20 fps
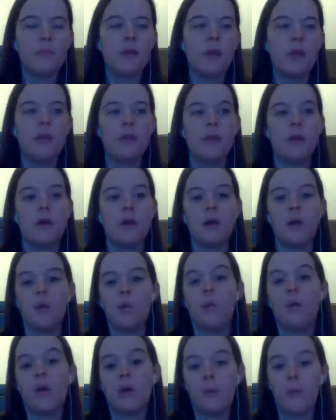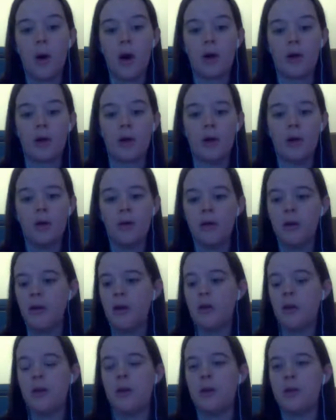the warm water,
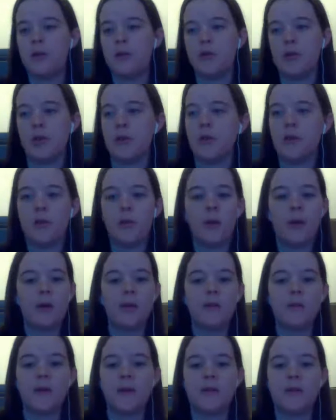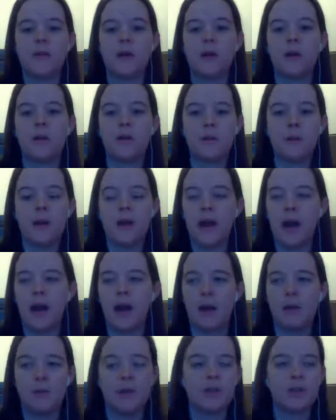turn your water faucet all the way to
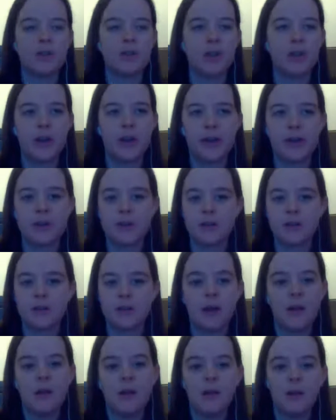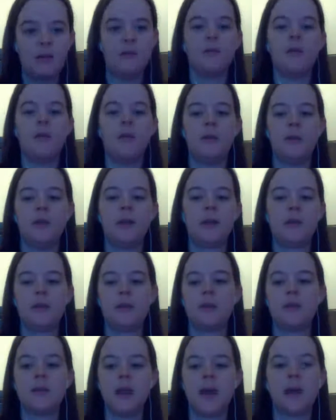hot, make sure it gets
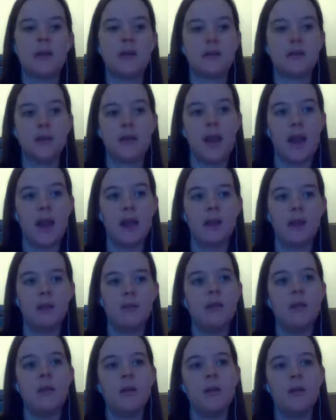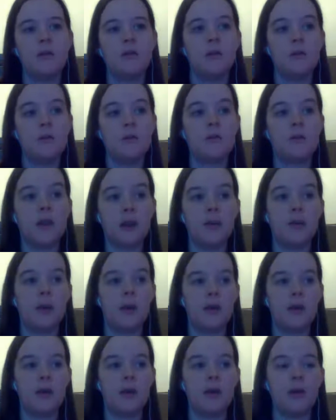as hot as it can, and use that
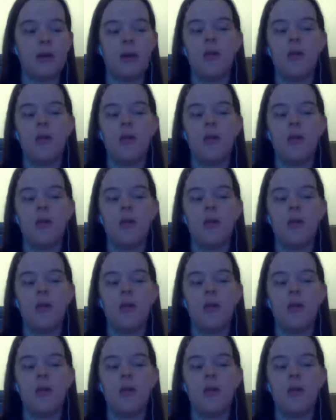water.